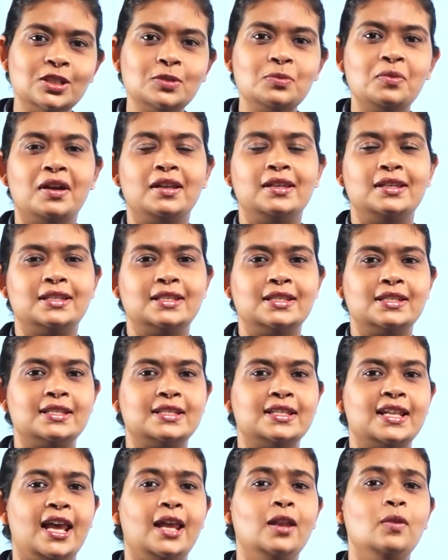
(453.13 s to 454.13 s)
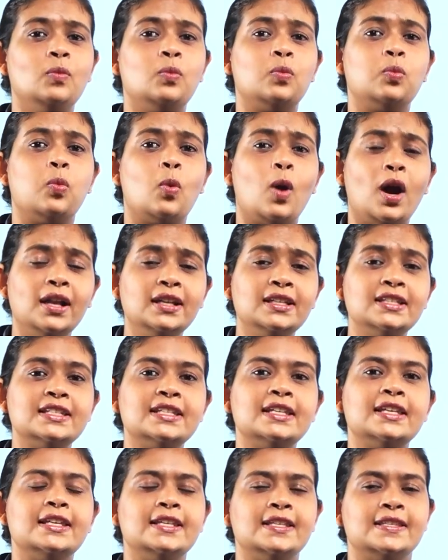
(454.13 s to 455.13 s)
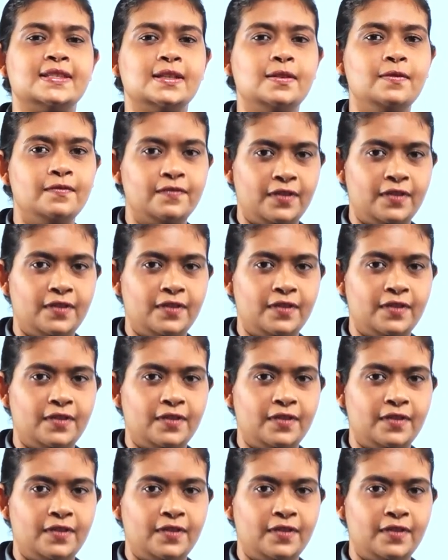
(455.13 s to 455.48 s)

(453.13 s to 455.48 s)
to understand what is a